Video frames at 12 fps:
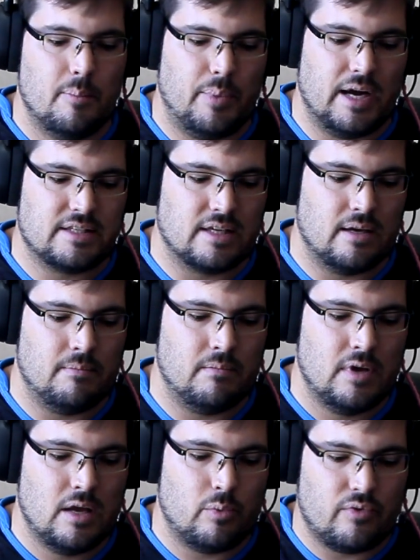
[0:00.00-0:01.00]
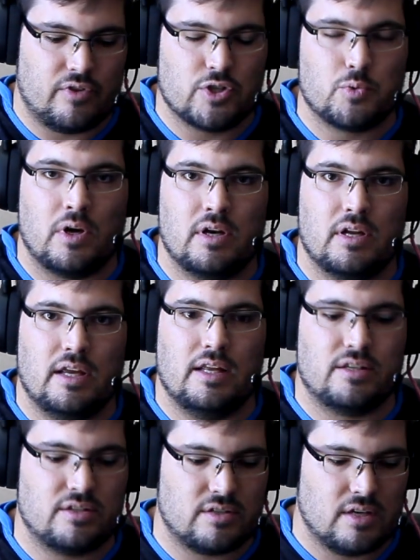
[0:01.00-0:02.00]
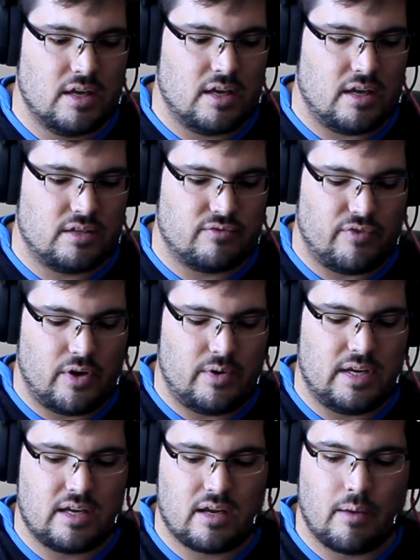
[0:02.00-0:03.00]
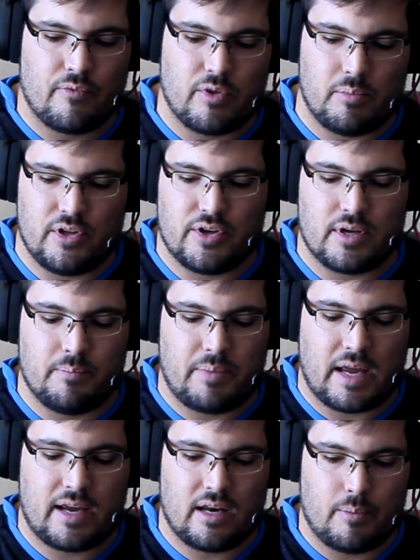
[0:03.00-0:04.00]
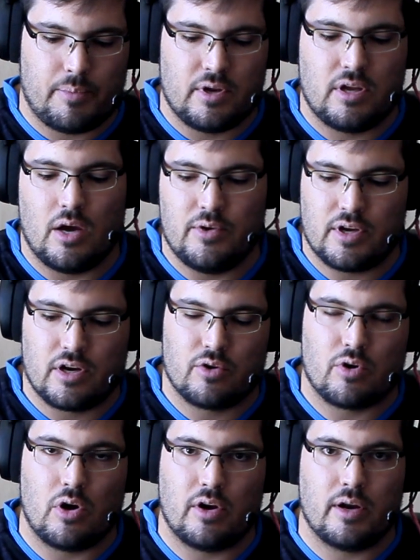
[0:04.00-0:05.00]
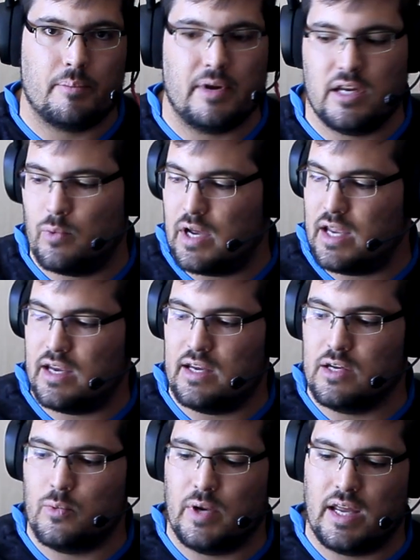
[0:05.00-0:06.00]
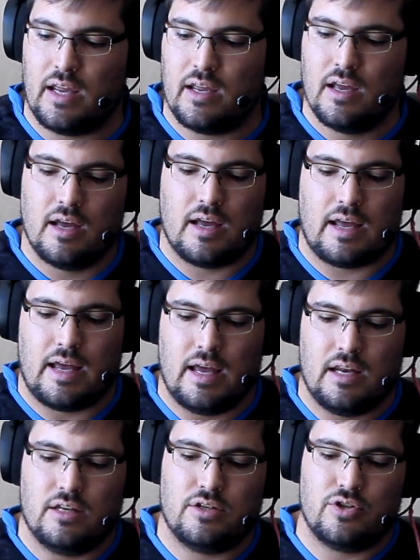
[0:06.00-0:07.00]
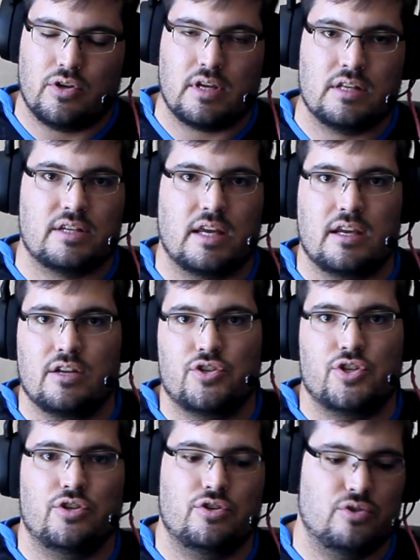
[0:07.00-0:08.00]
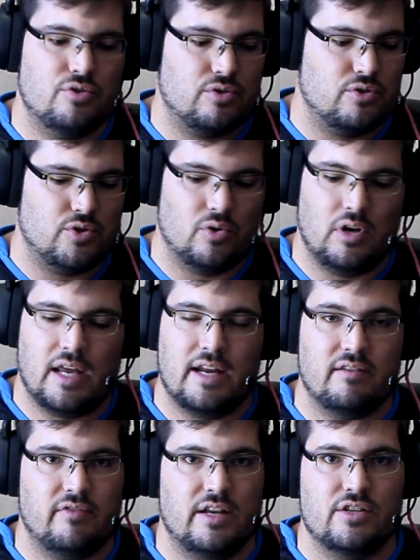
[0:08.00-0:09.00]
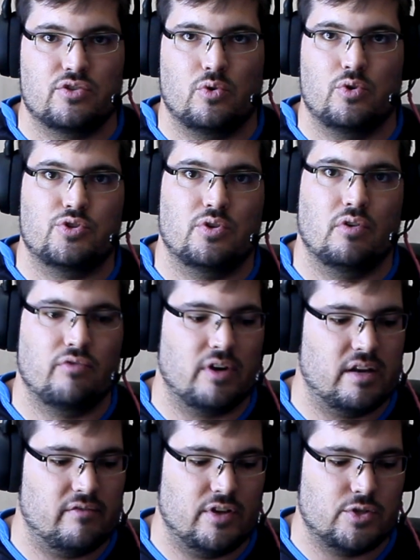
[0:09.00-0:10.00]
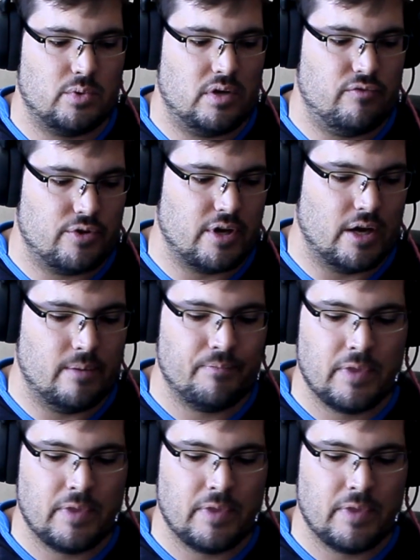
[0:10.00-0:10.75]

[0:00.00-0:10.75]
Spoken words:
But with this one, it's very comfortable. You can pack it up and go. You can roll it up anywhere, and you can take it to your LAN events or to your offline events, wherever you go.